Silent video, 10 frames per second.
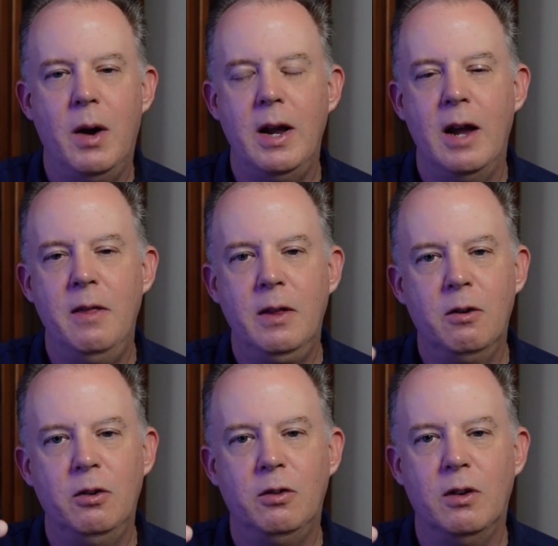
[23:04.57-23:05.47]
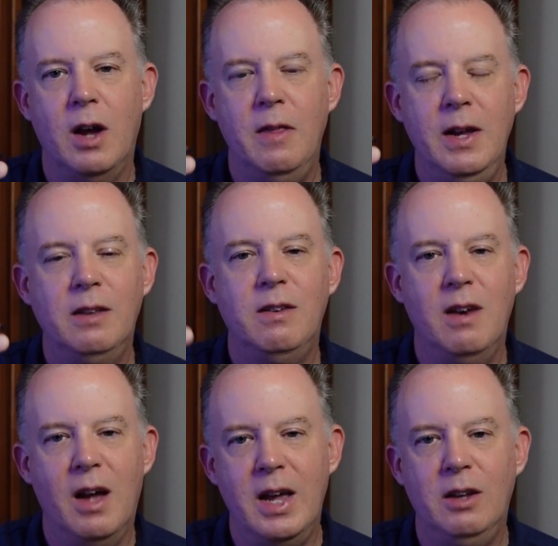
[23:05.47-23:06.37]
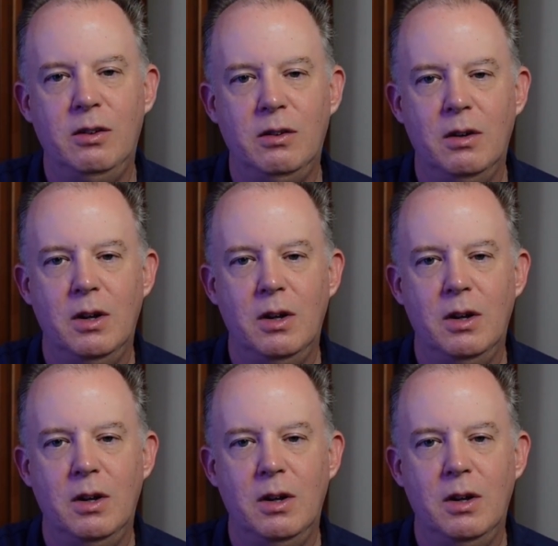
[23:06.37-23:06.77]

I think it's nice